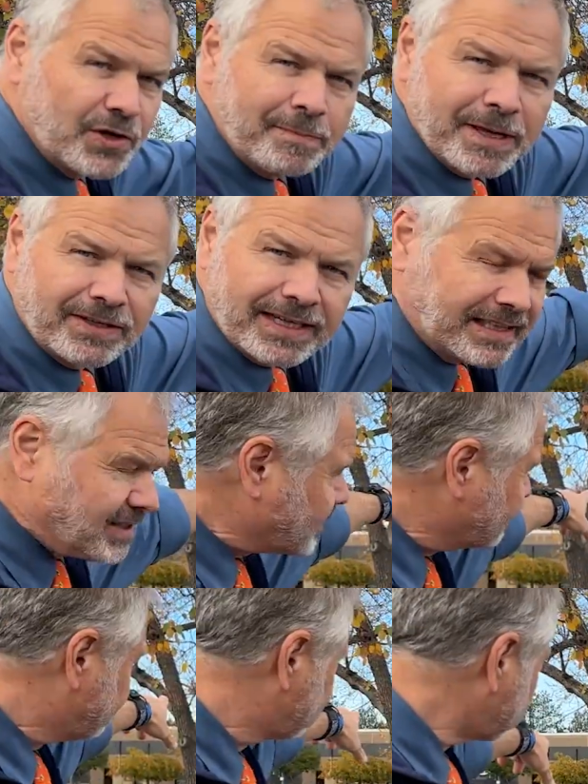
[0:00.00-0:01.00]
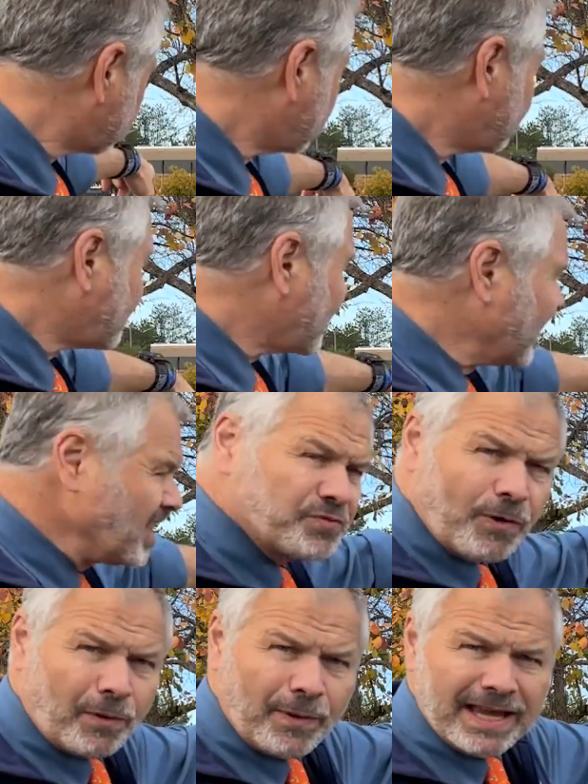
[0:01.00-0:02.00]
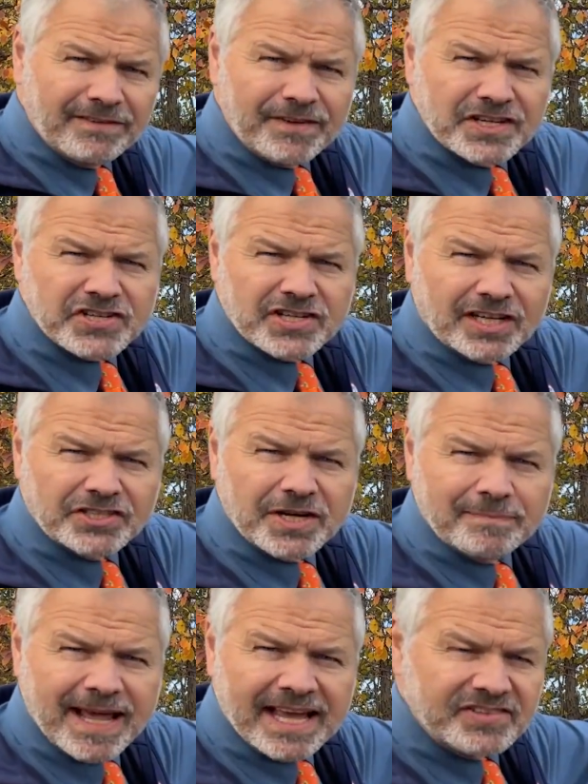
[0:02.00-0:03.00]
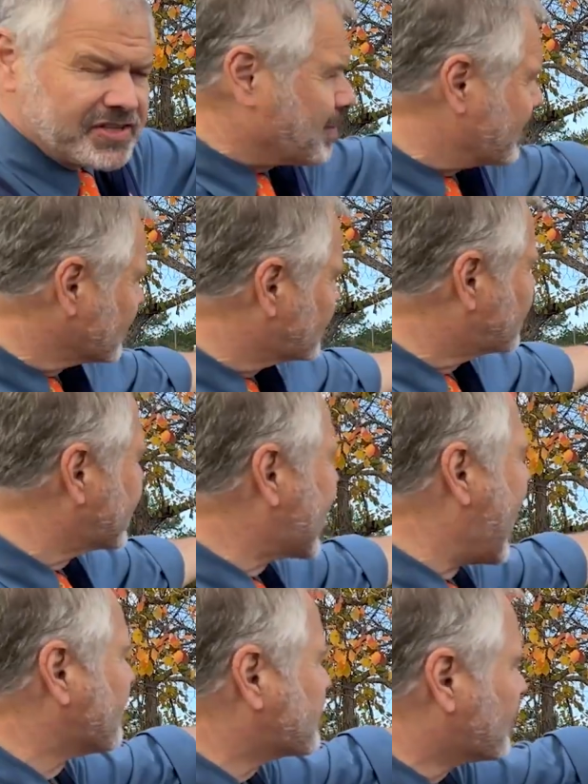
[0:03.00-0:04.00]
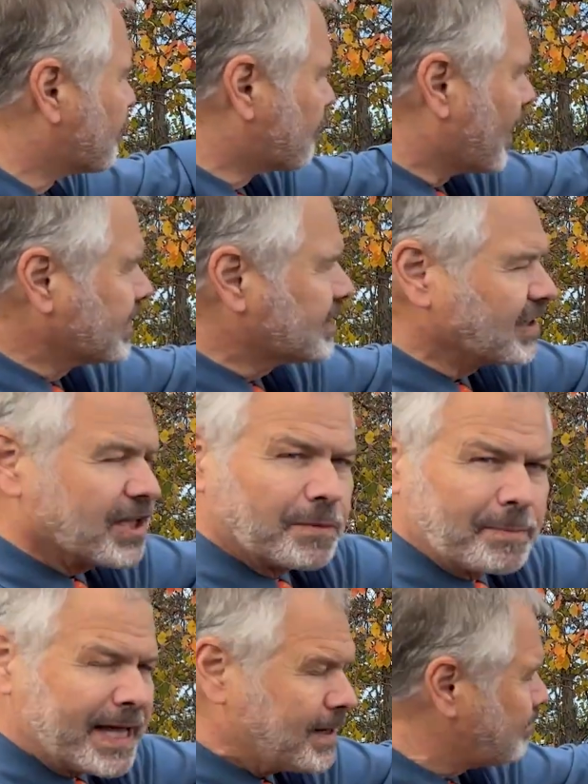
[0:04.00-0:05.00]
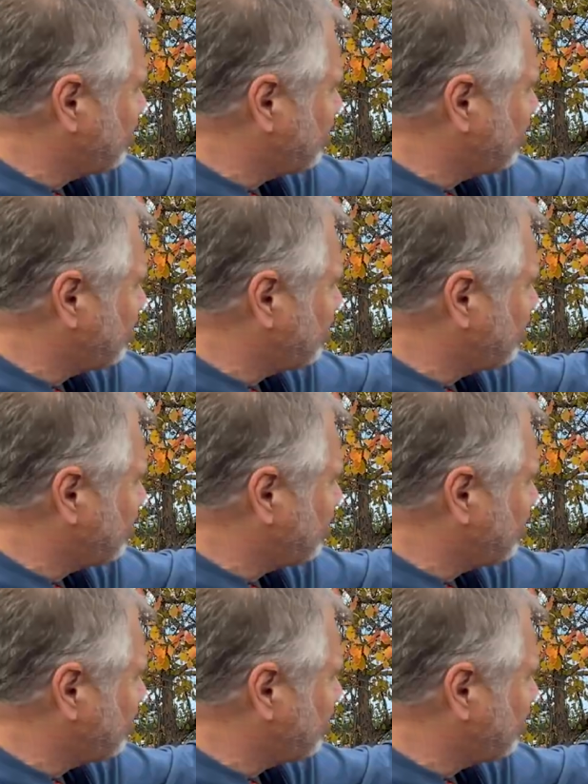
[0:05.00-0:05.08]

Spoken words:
buildings, is where we envision our gymnasium. It'll stick out to the front a little bit,